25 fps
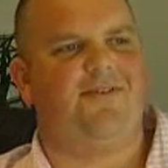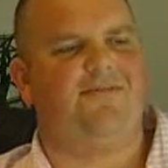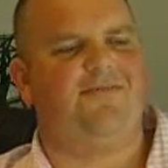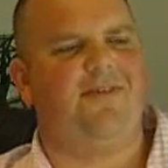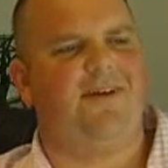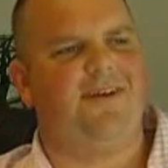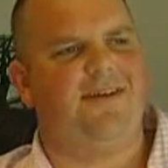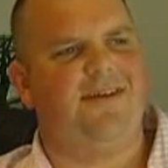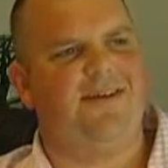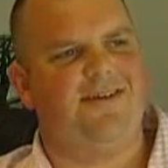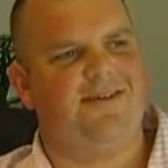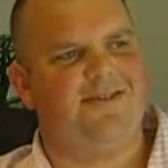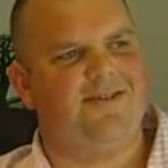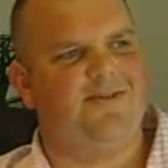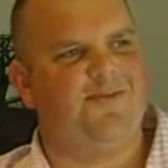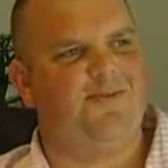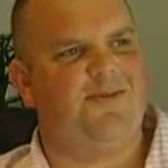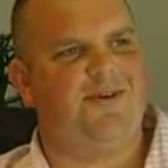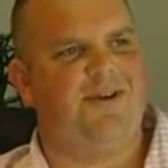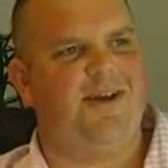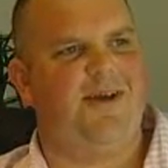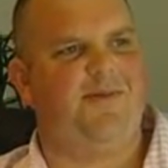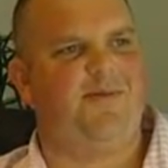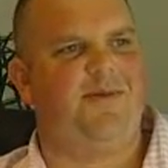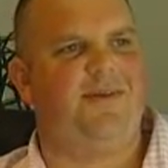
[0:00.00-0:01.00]
I rung Ken. I said,
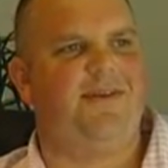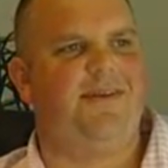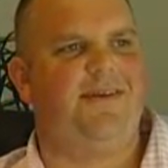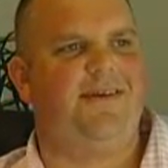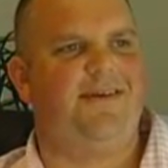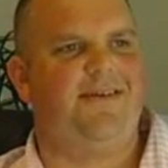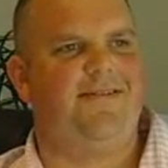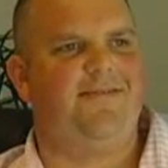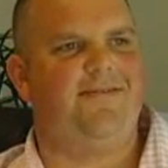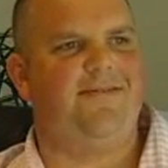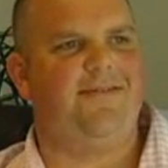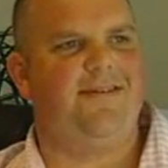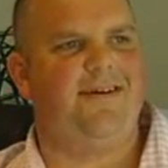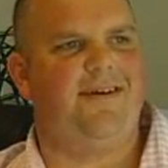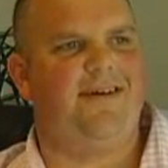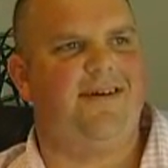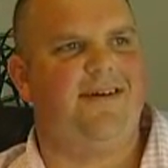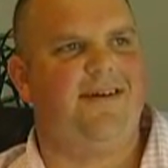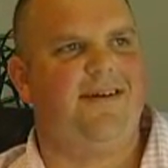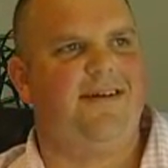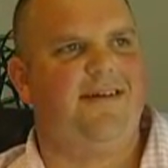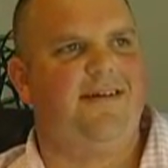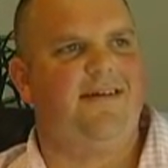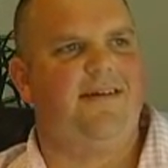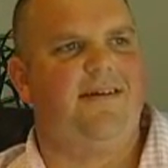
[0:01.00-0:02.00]
"What happened here?"
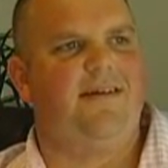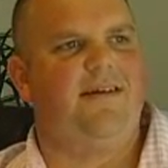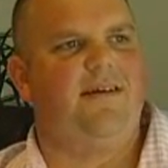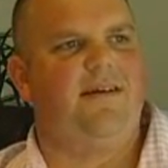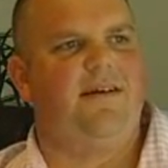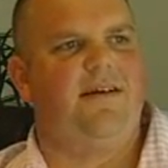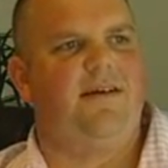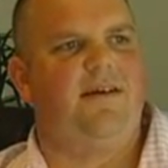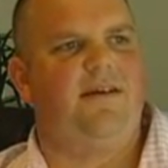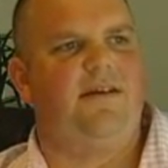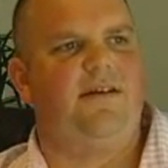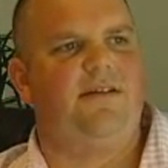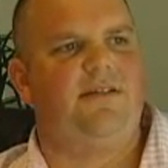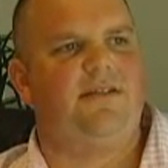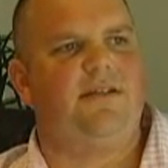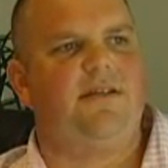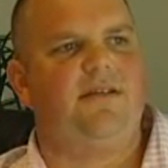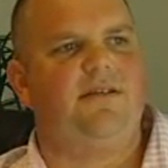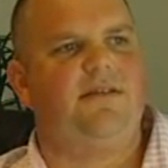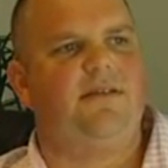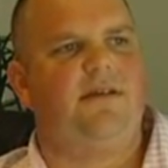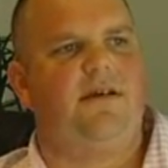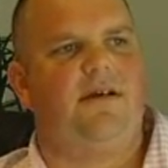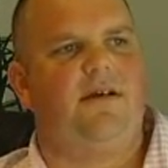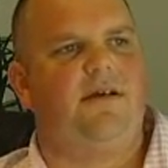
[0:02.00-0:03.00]
And he
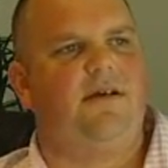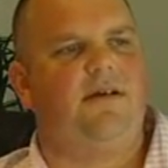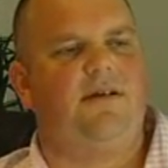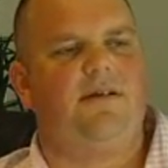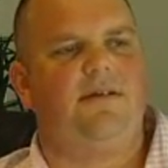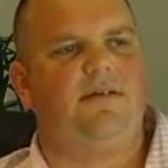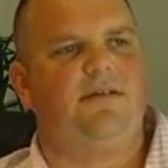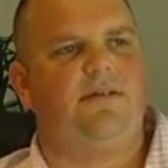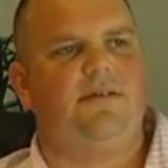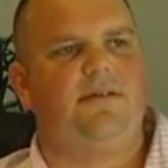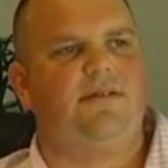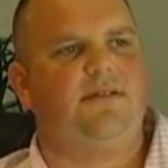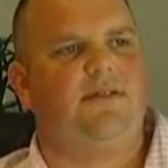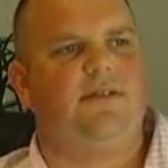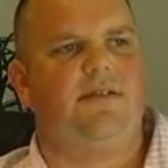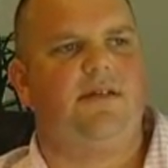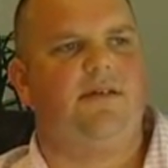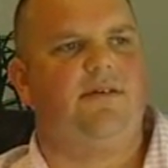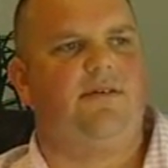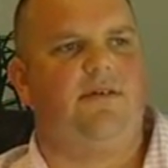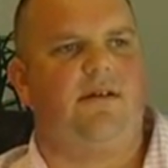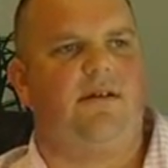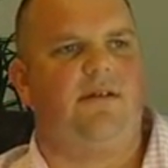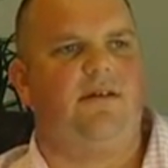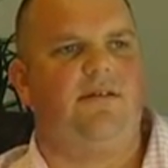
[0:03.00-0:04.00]
said, "Yeah,
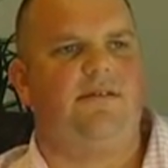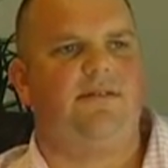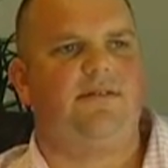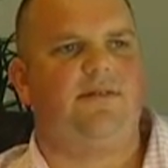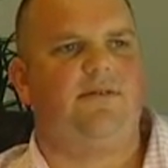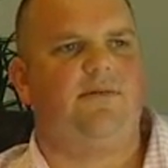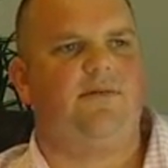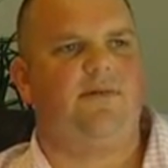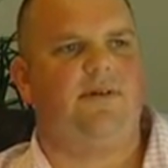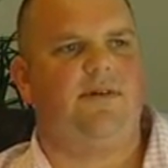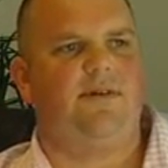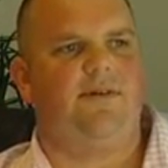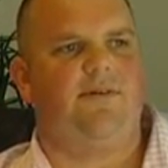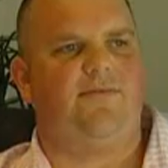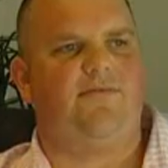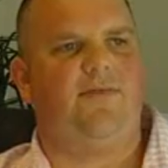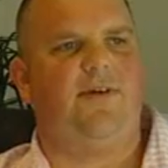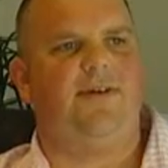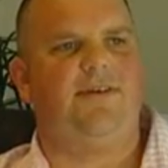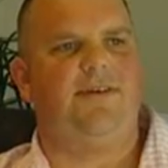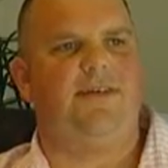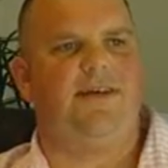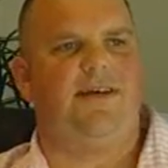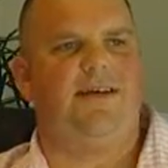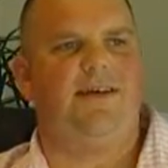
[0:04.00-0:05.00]
I don't know." So I
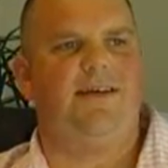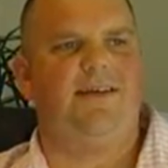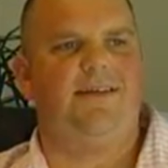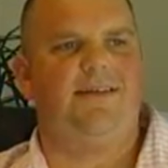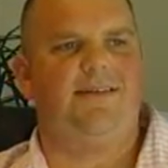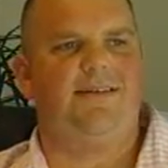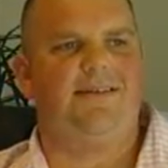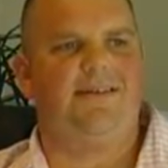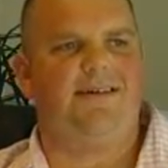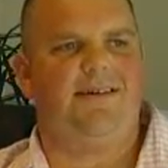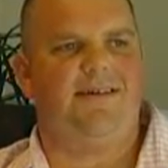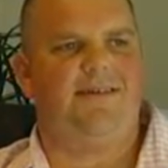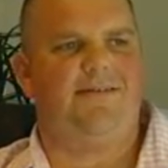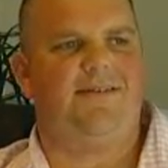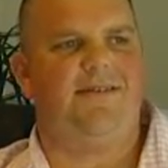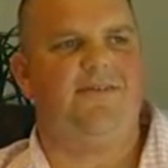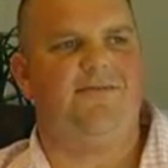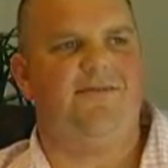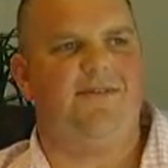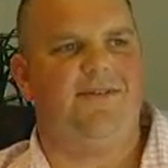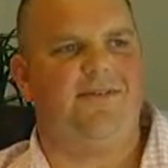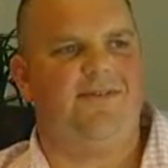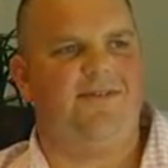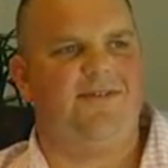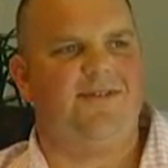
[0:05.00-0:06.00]
rung Cade, and I
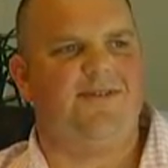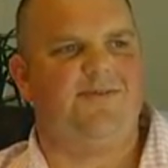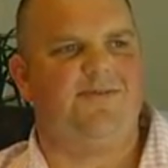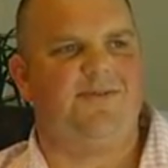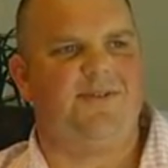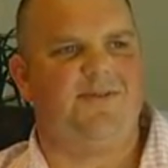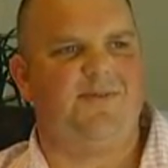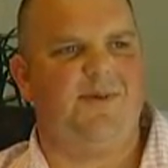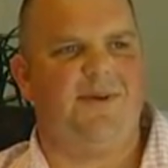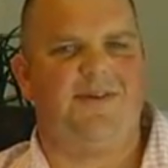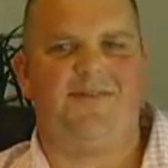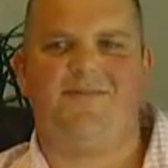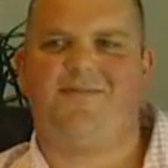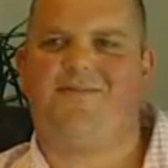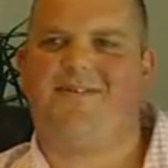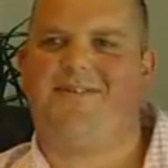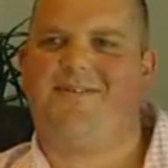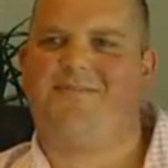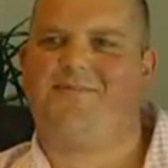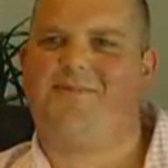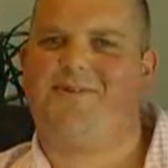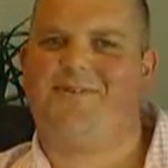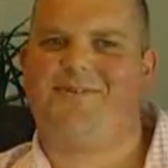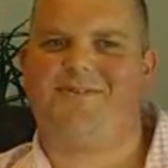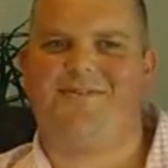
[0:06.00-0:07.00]
didn't realise he was about to
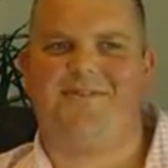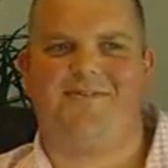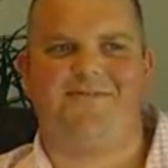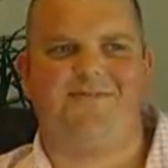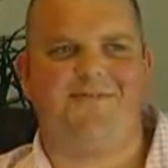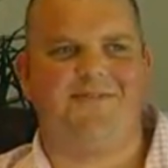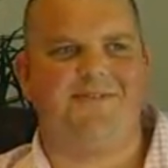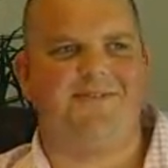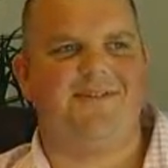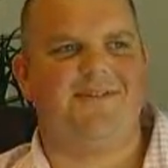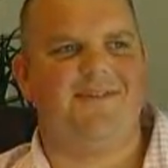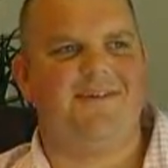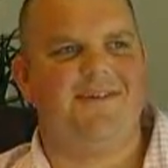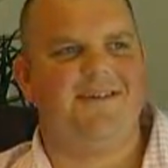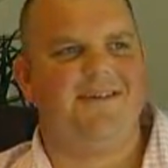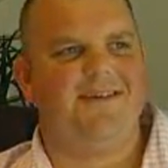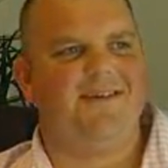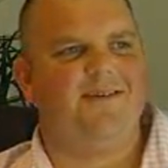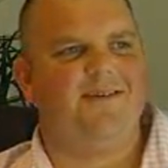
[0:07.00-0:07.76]
front a press conference.